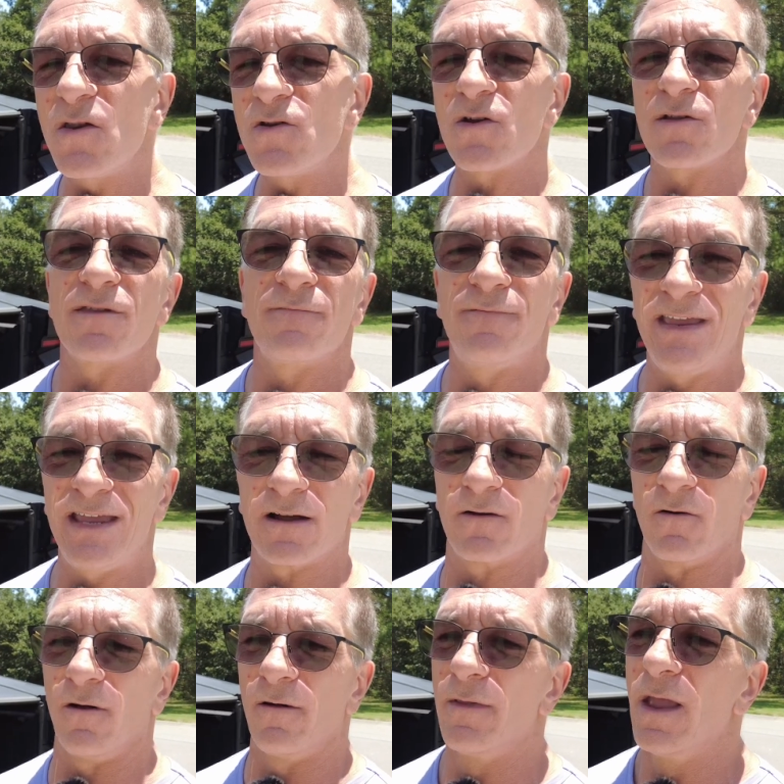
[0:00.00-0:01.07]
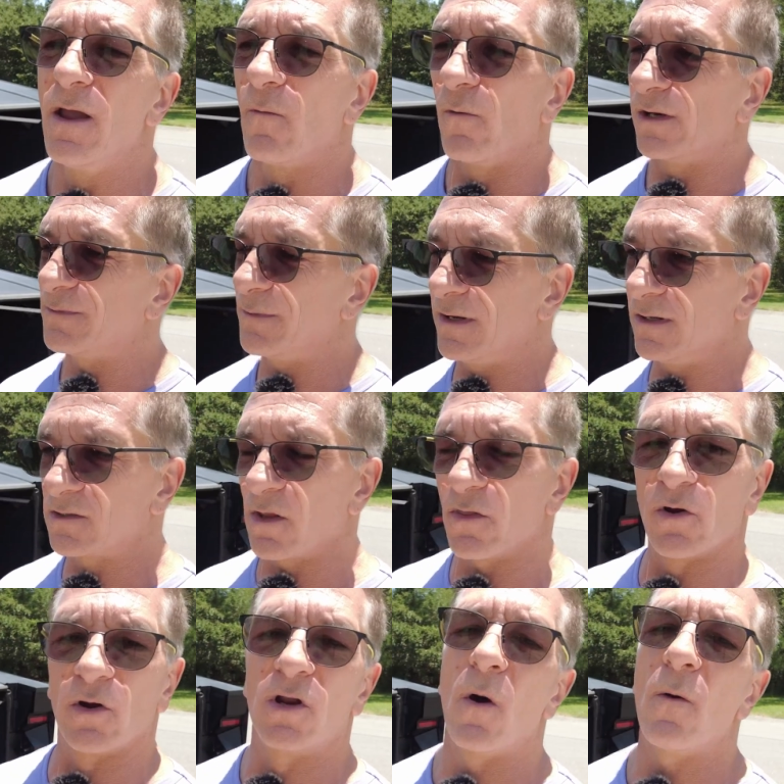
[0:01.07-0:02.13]
under the vehicle, which means
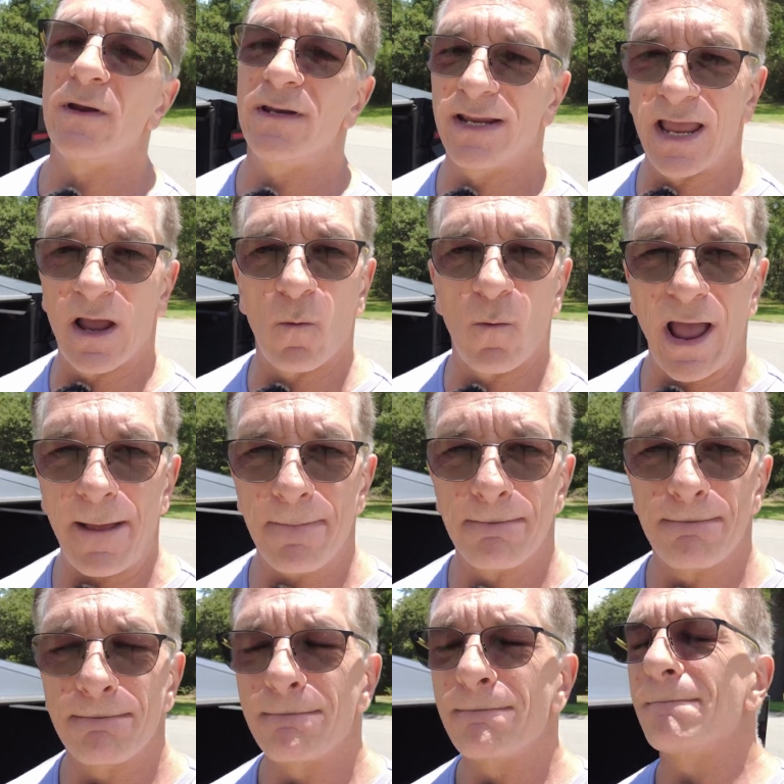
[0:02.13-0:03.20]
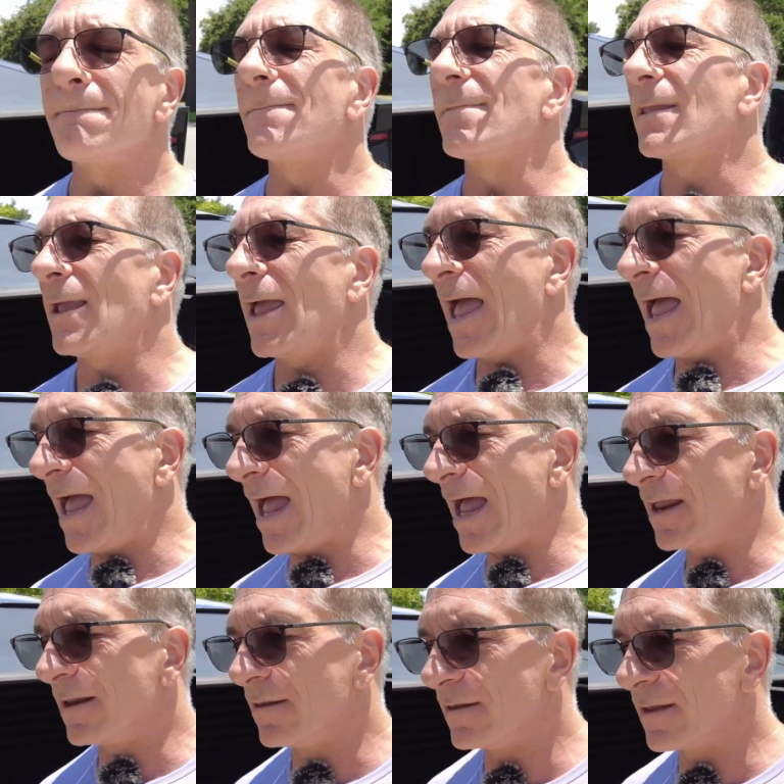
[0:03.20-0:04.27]
they're going to get wet,
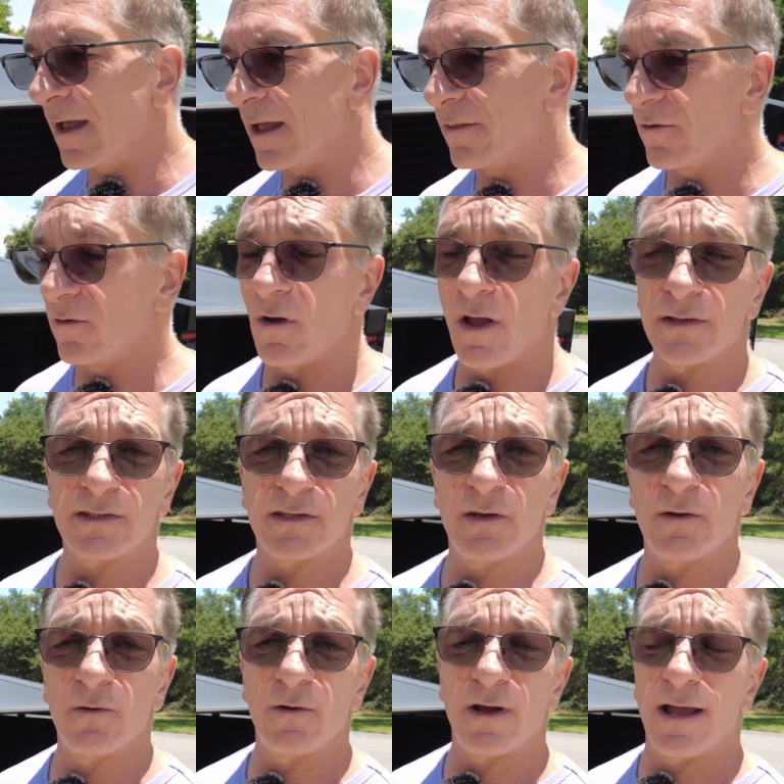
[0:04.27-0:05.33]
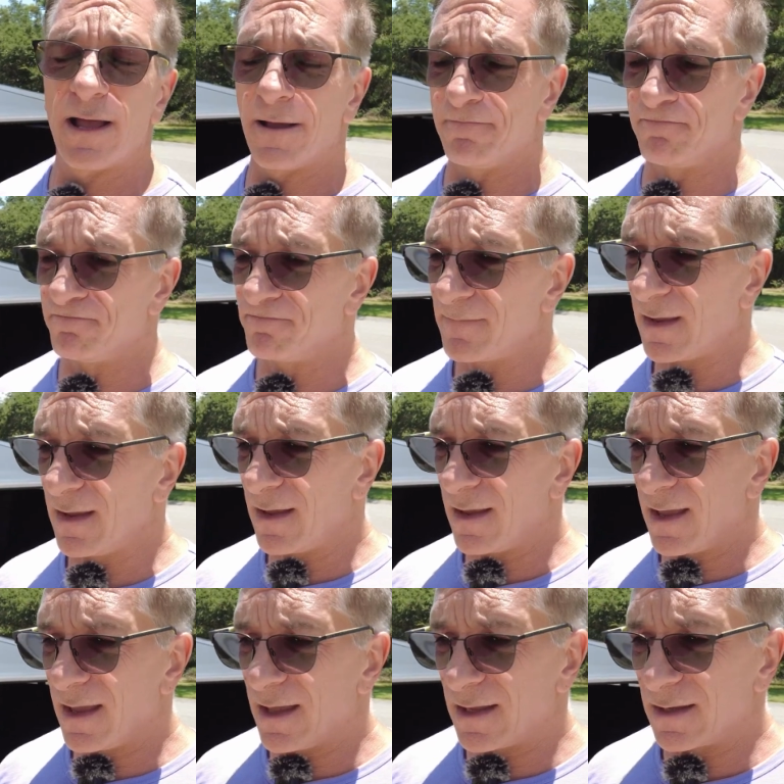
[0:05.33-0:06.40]
and they're also
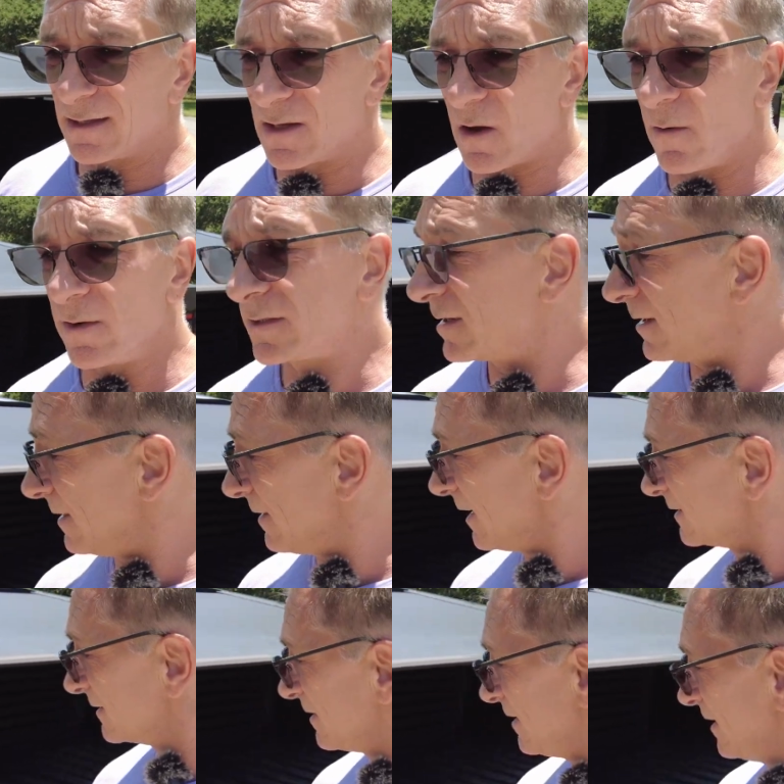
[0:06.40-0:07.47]
going to, and that's